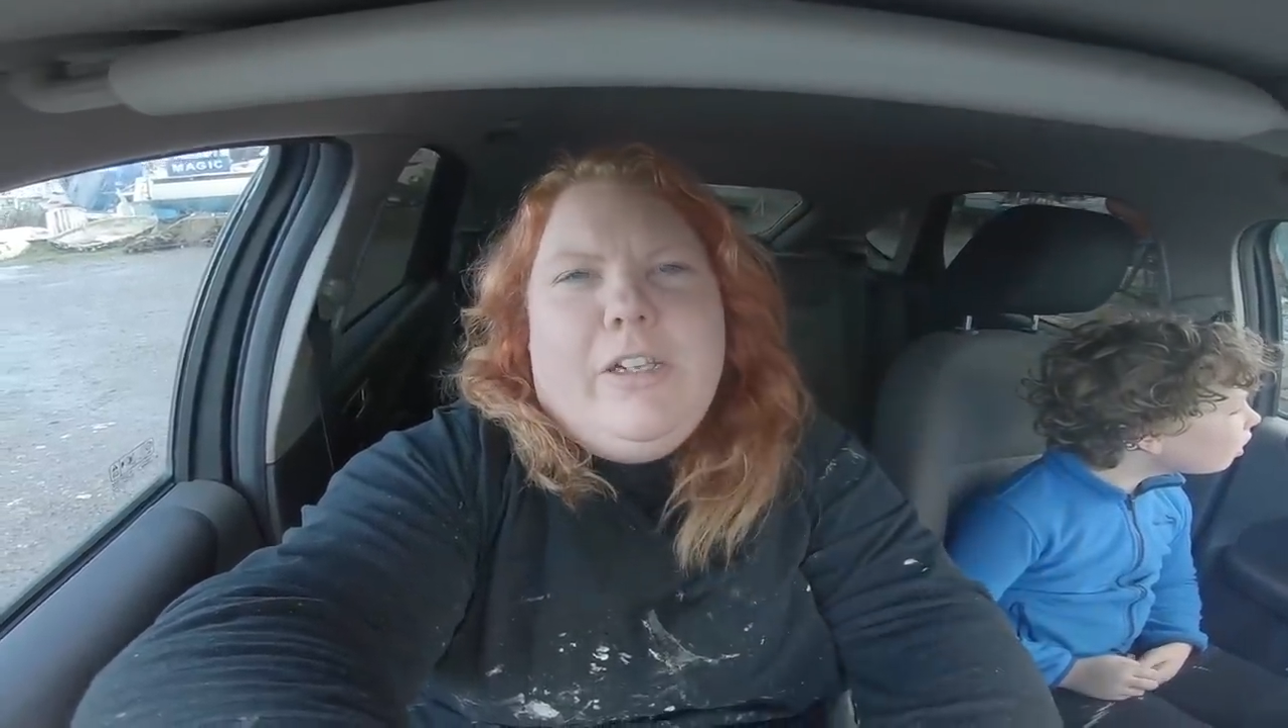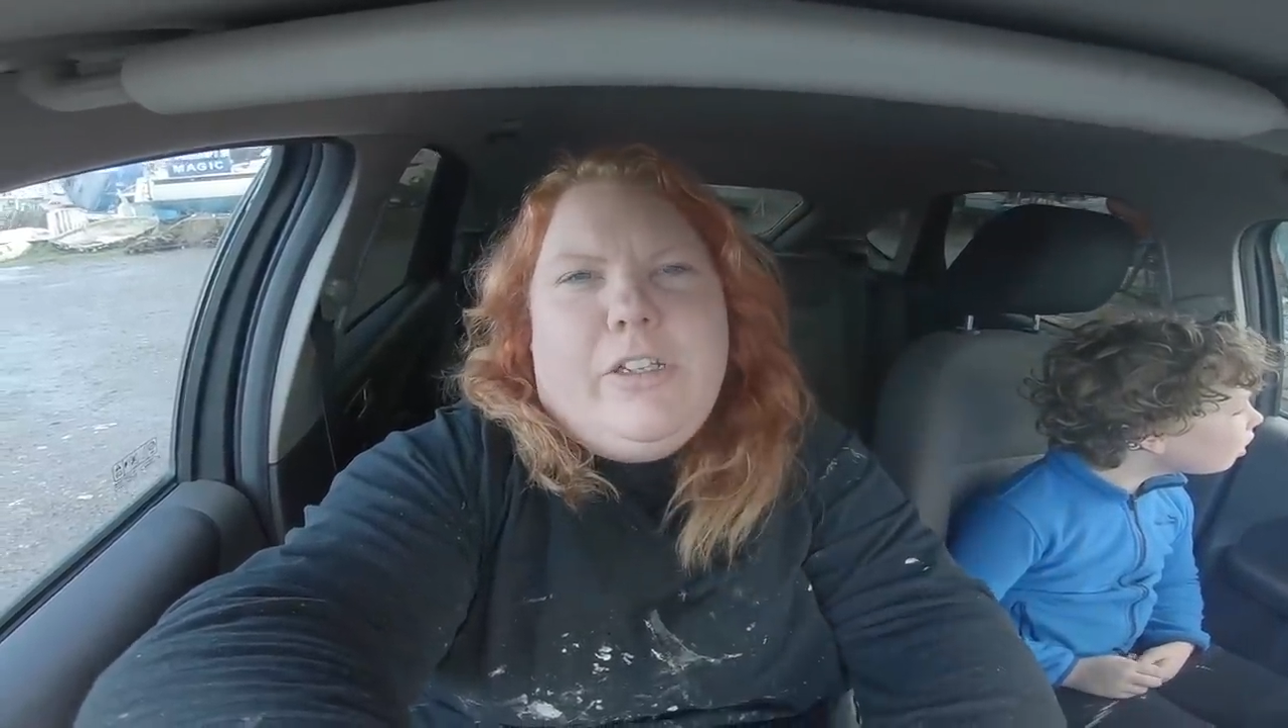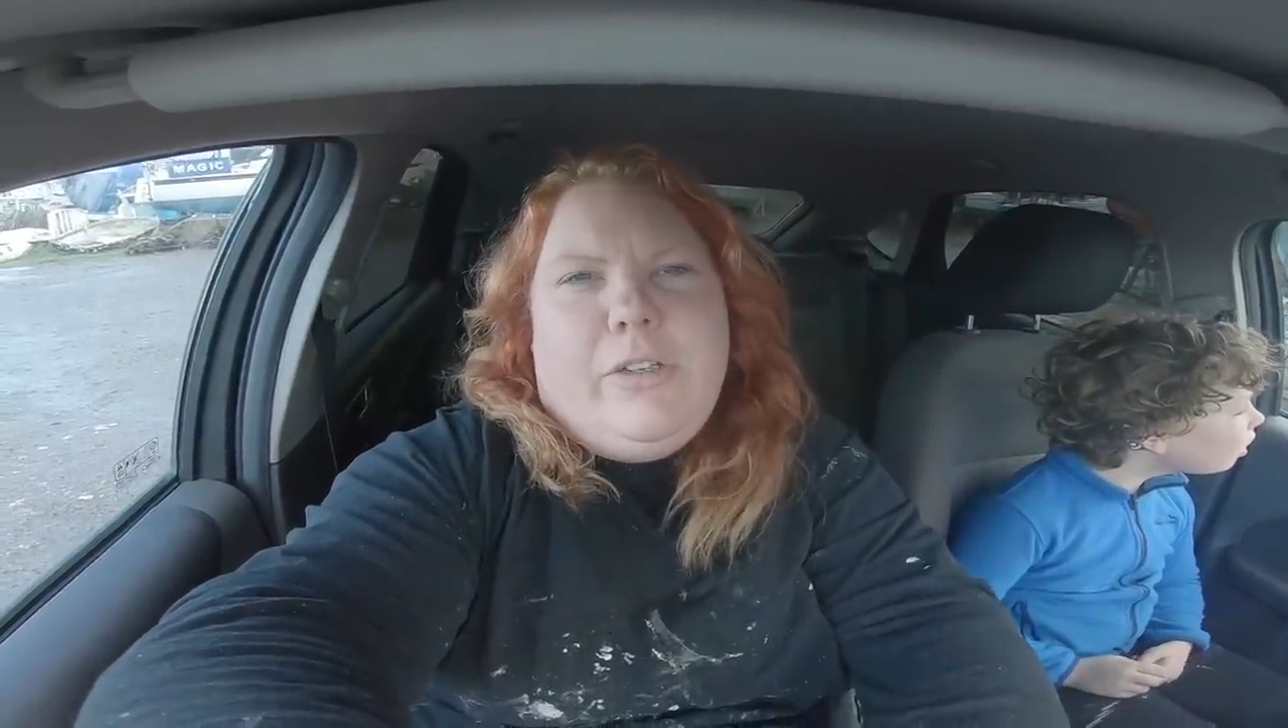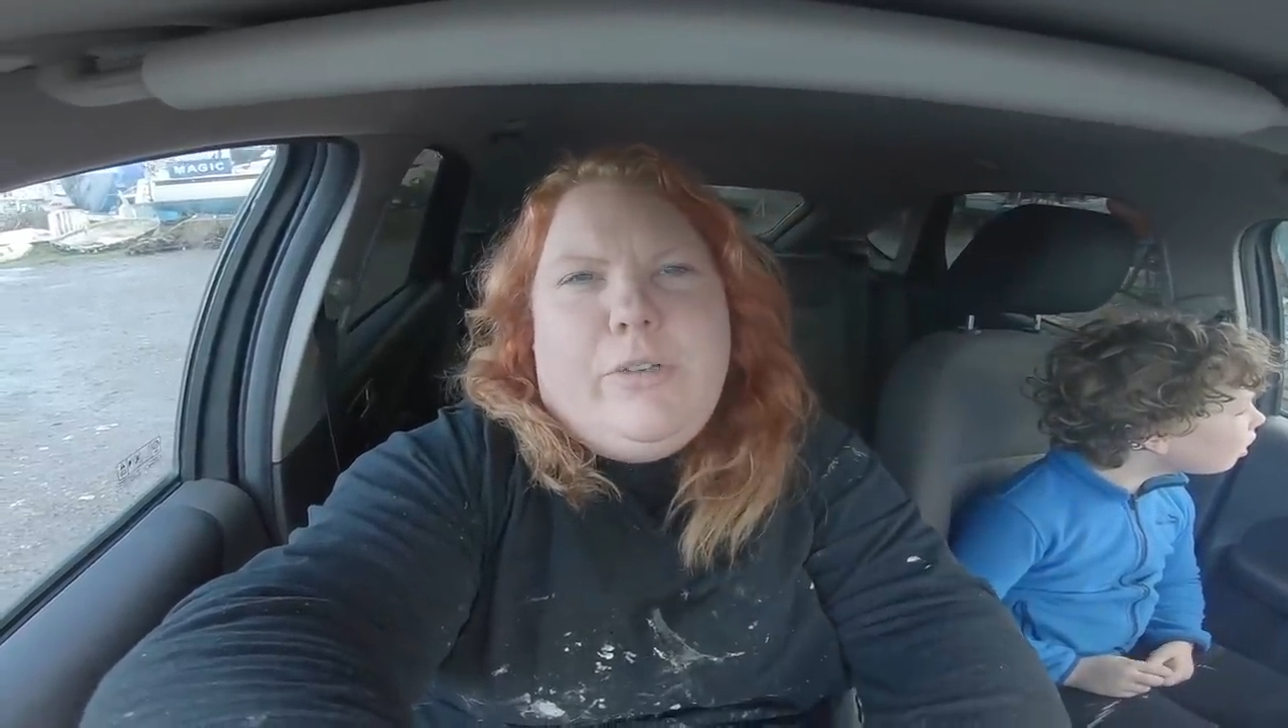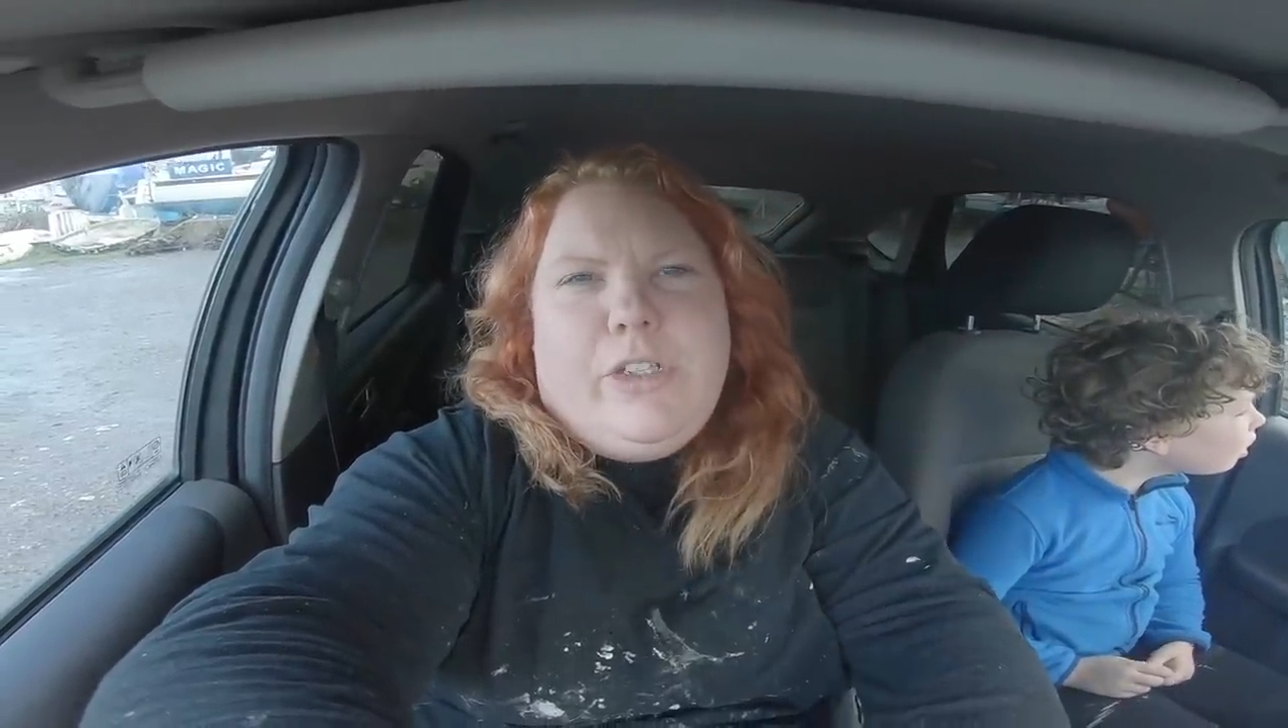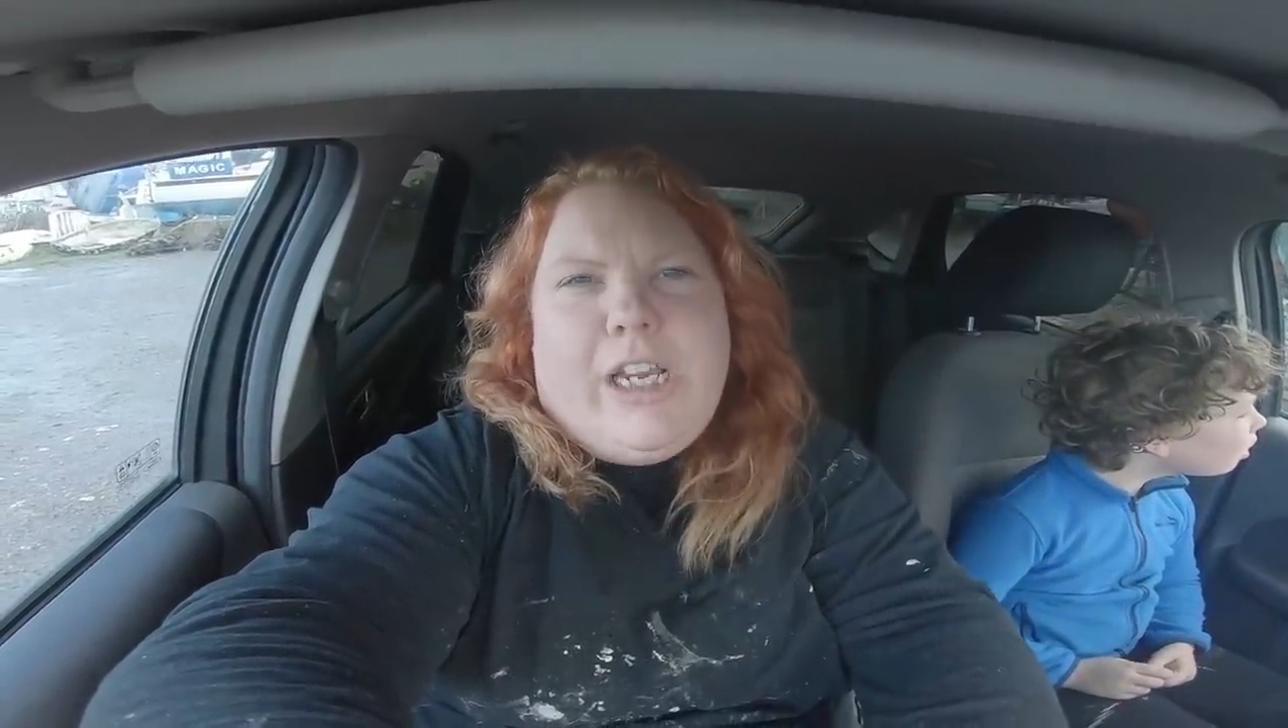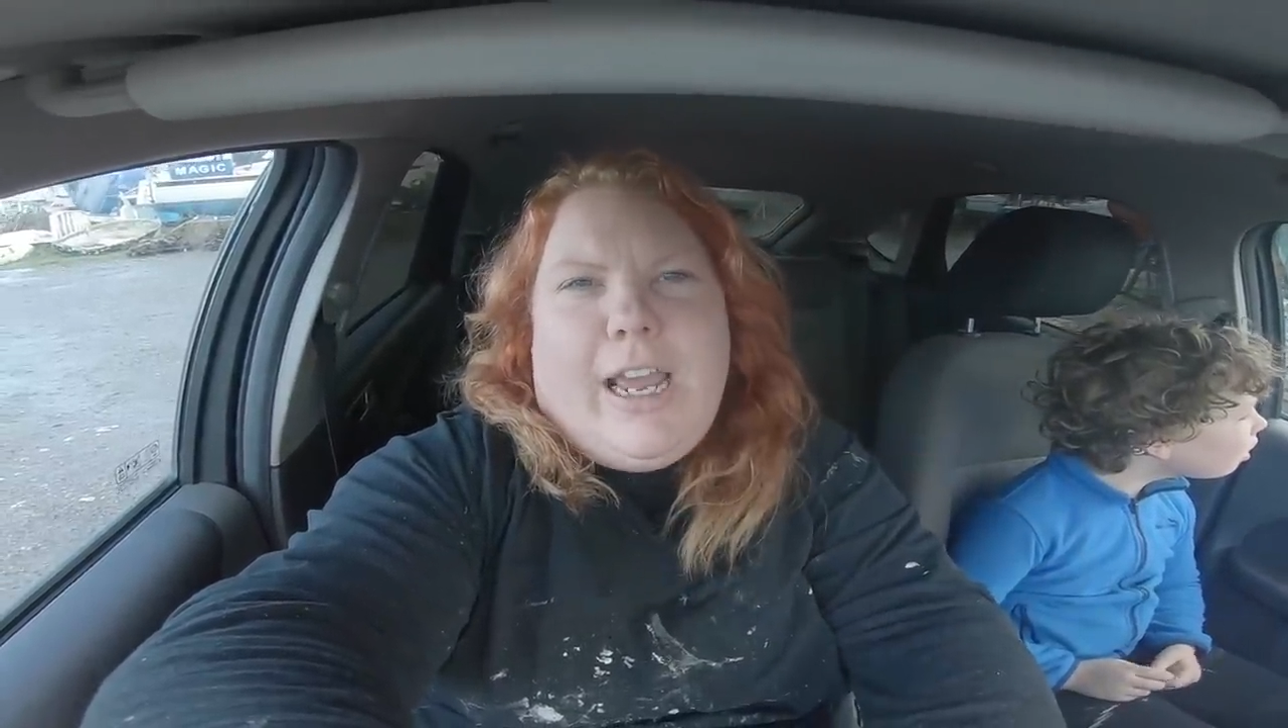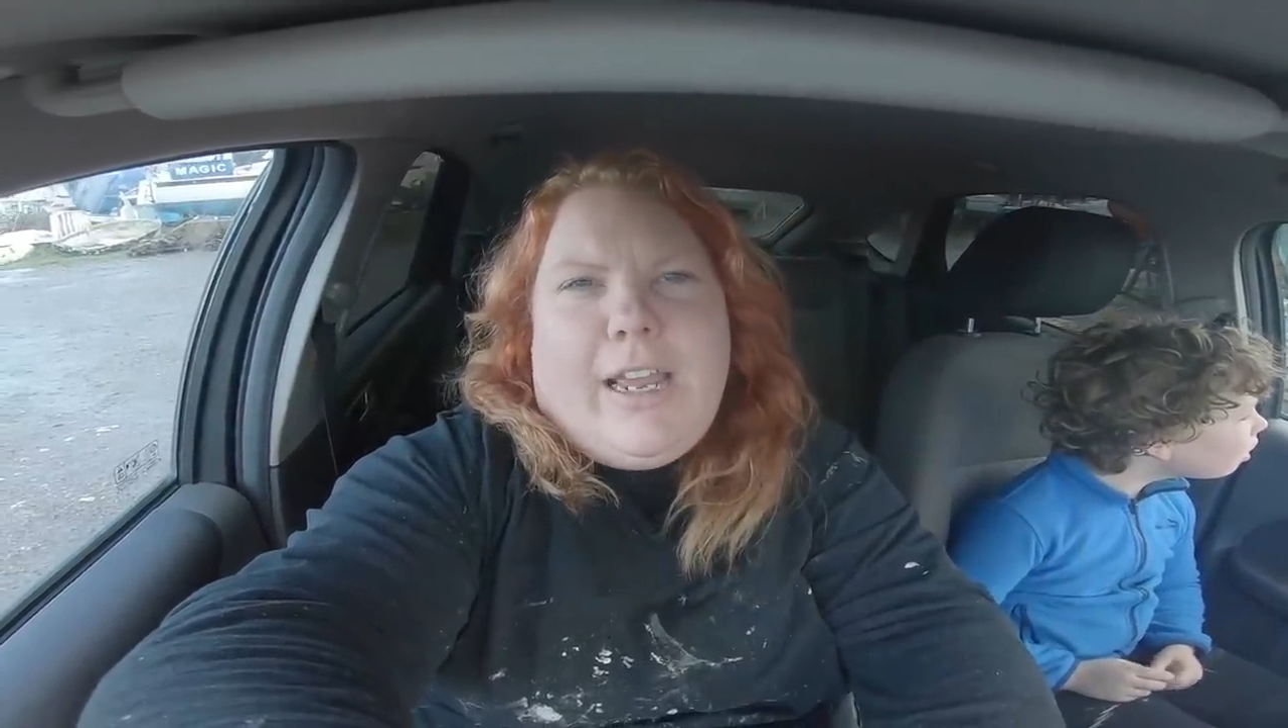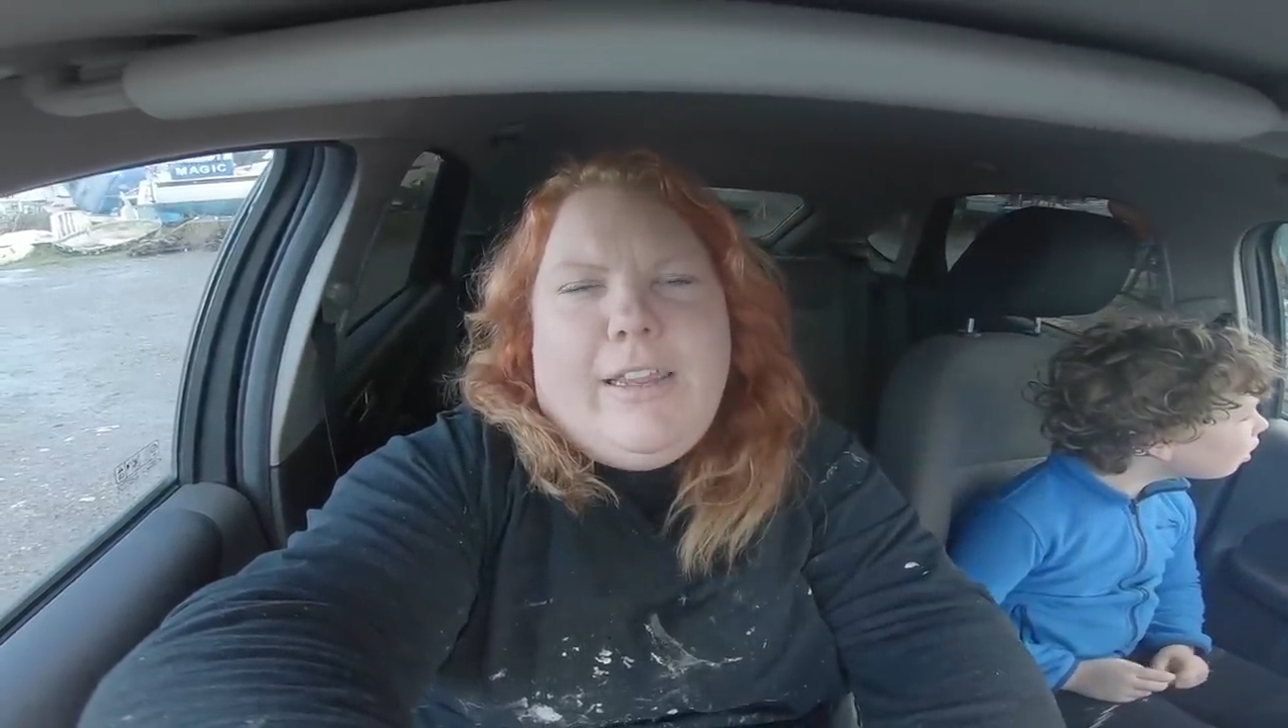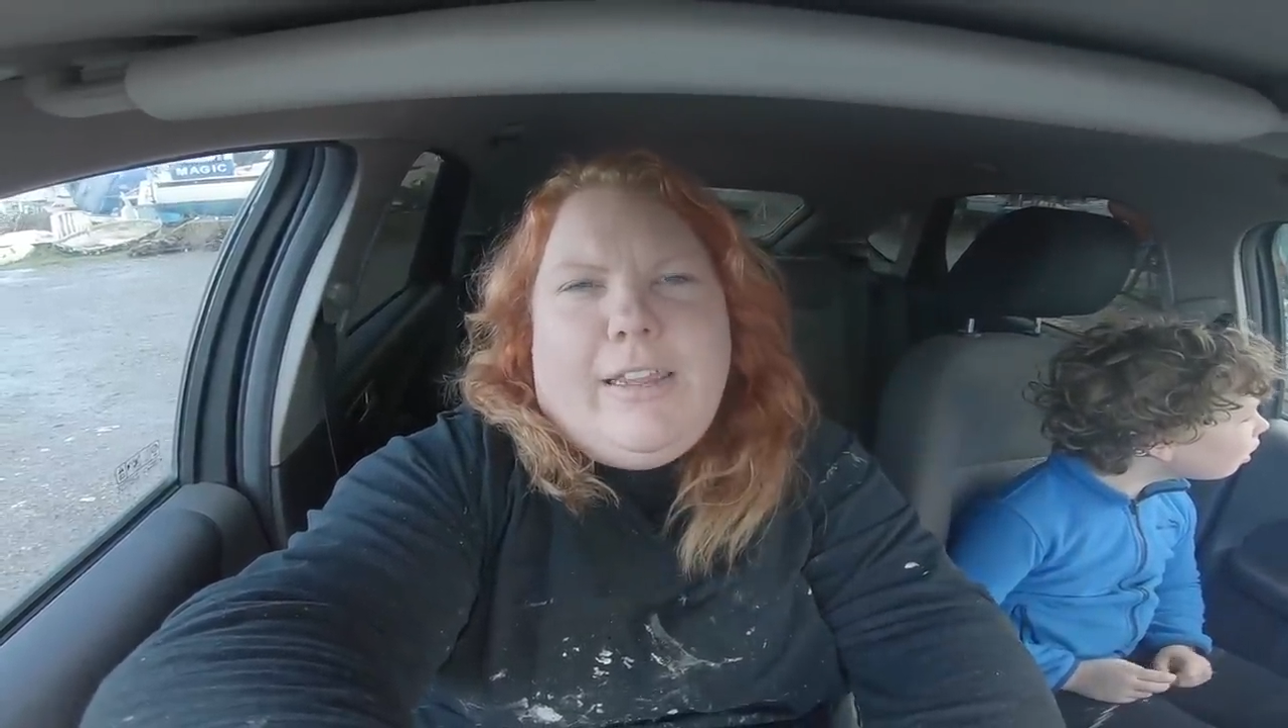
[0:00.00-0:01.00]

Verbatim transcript: to check